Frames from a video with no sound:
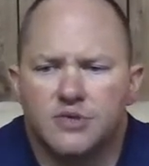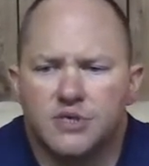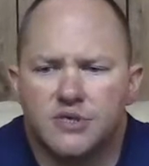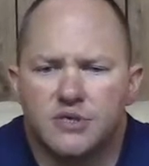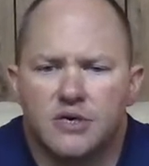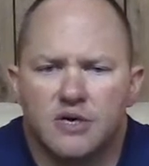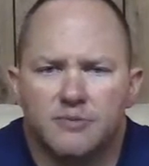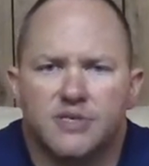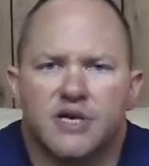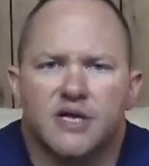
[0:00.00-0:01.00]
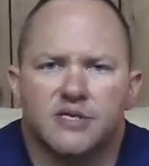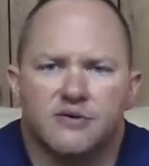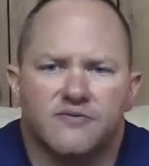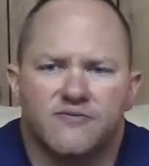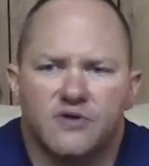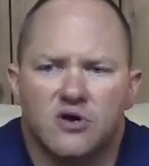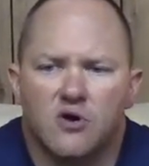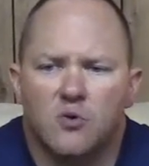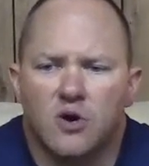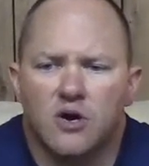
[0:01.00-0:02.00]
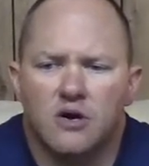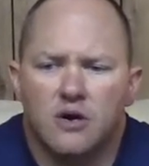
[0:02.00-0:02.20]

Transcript: just uh, obsessive, you know, where